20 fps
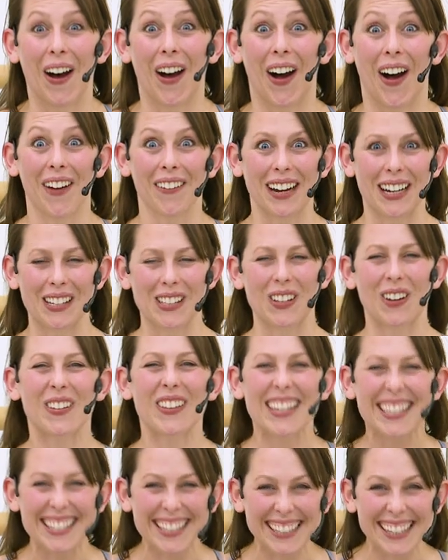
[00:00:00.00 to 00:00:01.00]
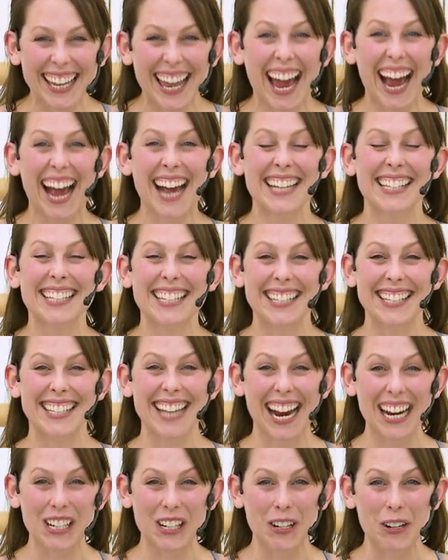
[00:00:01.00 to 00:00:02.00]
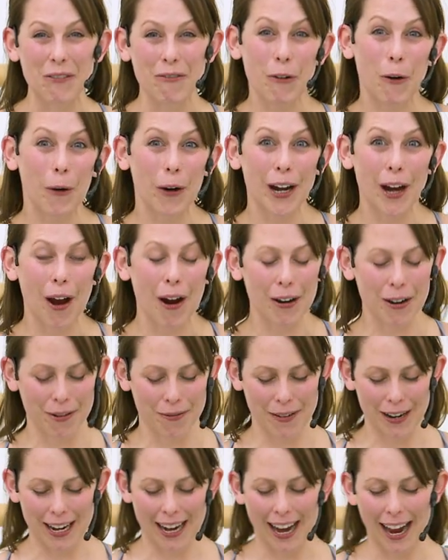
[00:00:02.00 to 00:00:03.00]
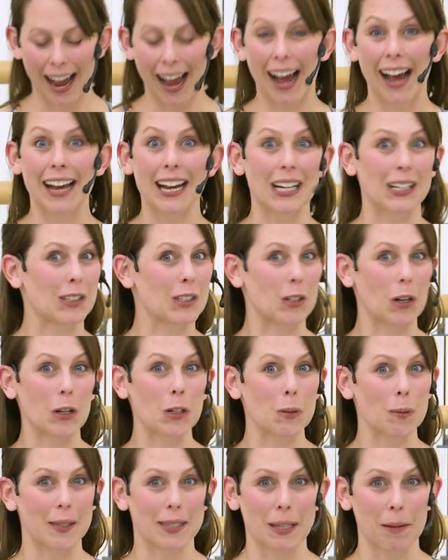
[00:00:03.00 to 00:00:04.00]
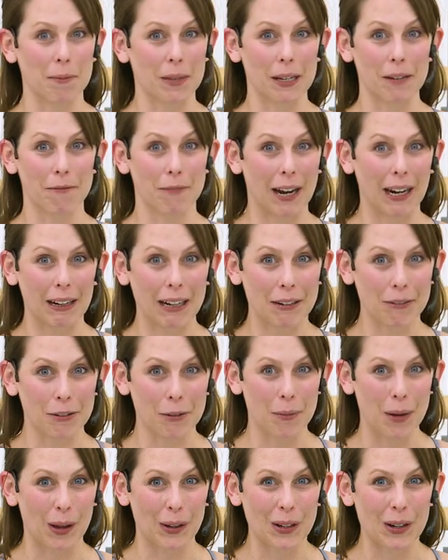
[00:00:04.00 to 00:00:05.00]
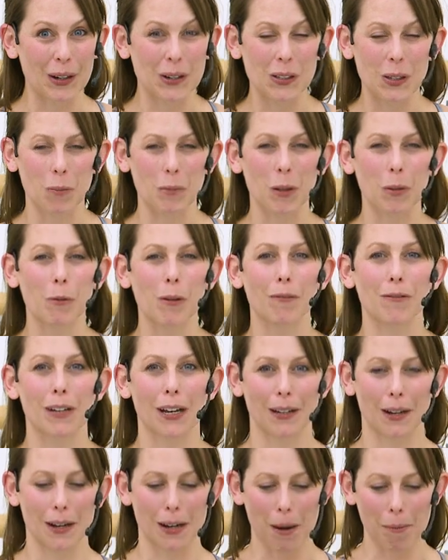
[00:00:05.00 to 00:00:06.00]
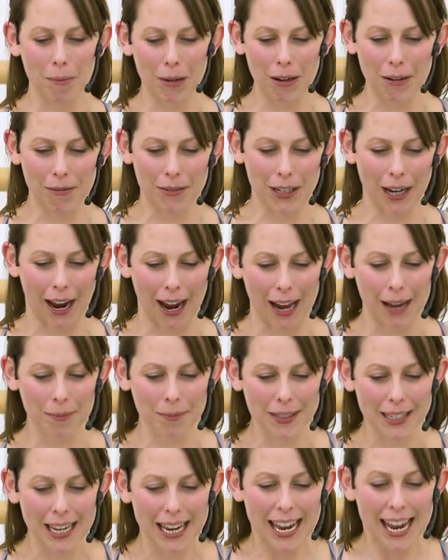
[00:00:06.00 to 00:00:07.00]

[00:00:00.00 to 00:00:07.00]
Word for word: All right, so this last section of choreography, uh, it starts with something very familiar, something we've done a number of times,